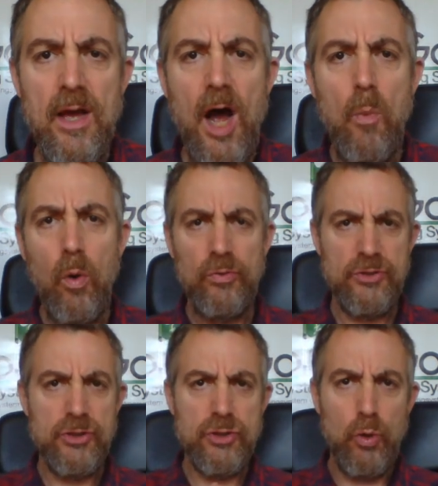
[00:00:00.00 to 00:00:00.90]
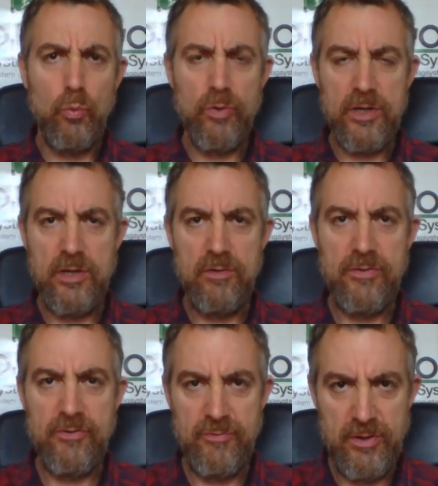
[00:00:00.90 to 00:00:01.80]
I want to talk you
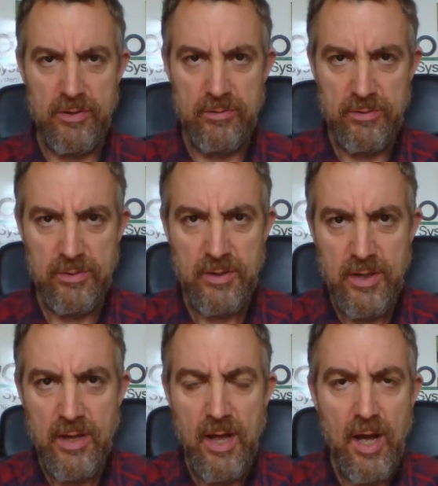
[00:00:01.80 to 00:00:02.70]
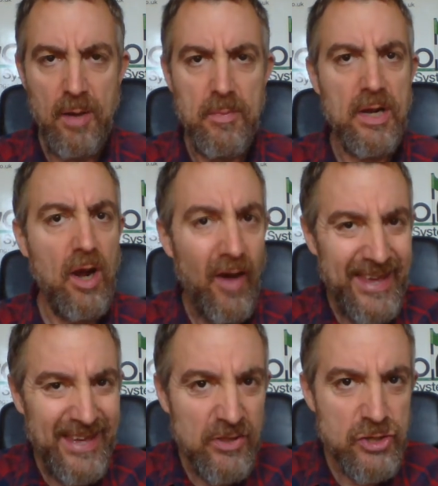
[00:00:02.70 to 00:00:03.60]
through um,
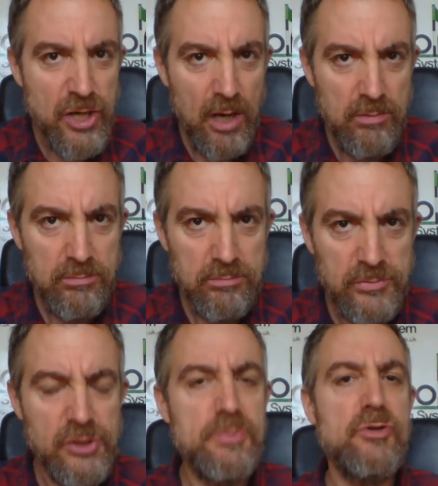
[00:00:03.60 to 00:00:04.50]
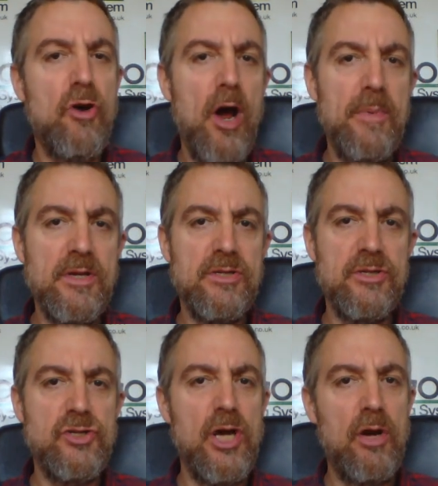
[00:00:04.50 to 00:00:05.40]
liking the show, subscribing to the
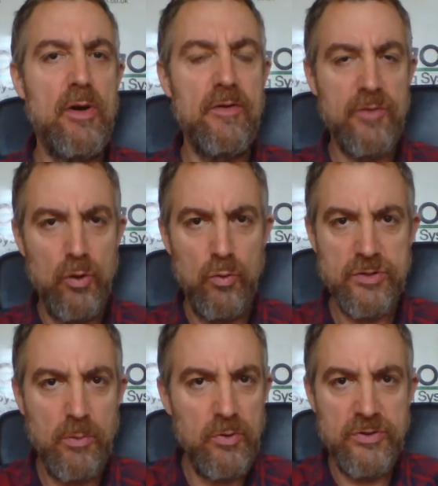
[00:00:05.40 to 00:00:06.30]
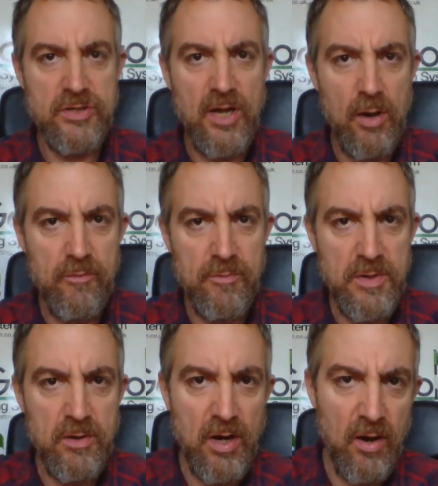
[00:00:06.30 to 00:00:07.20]
show, and of course I want to know from
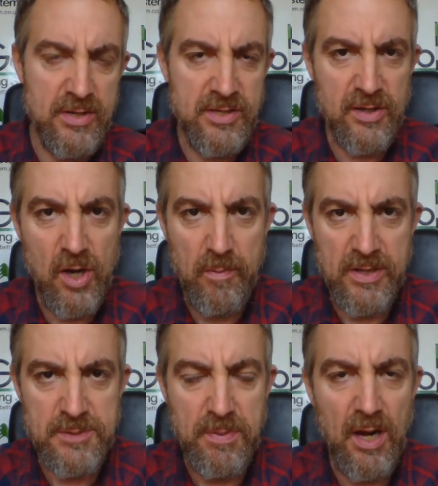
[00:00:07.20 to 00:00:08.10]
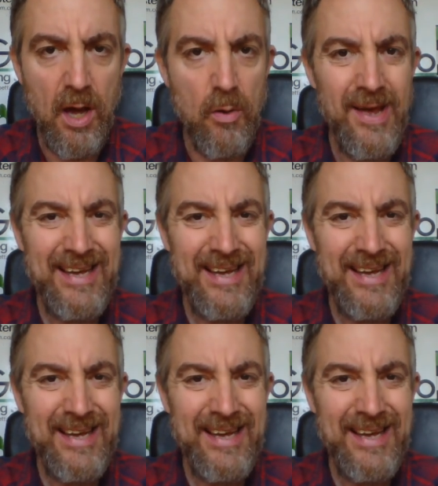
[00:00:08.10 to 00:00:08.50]
you guys in the comments below